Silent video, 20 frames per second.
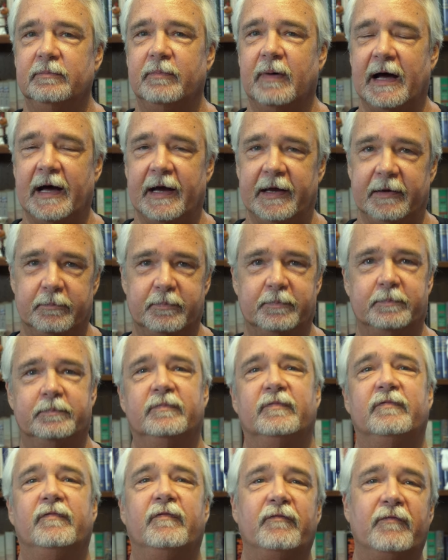by
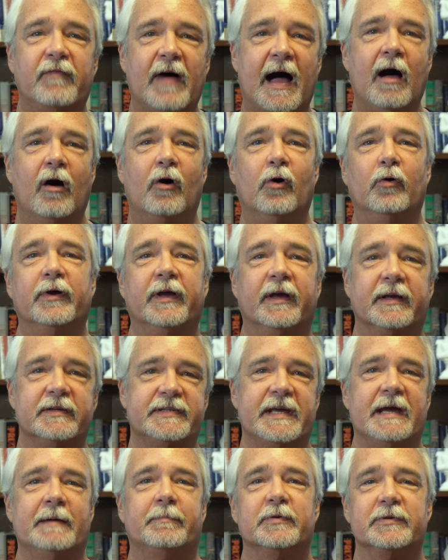following
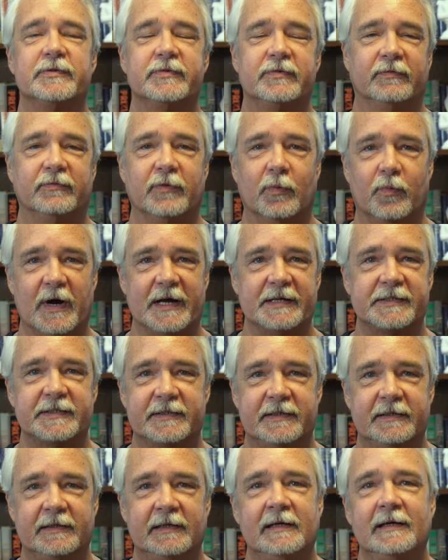examples from the
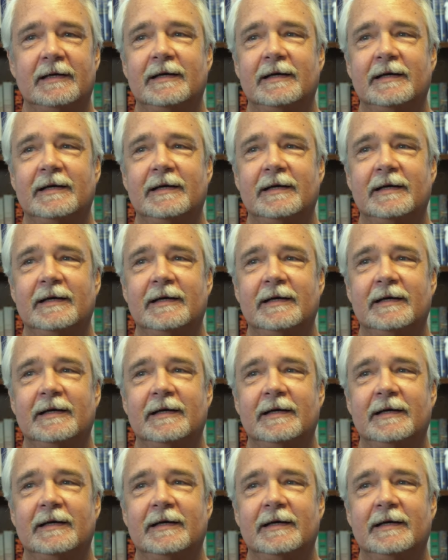West,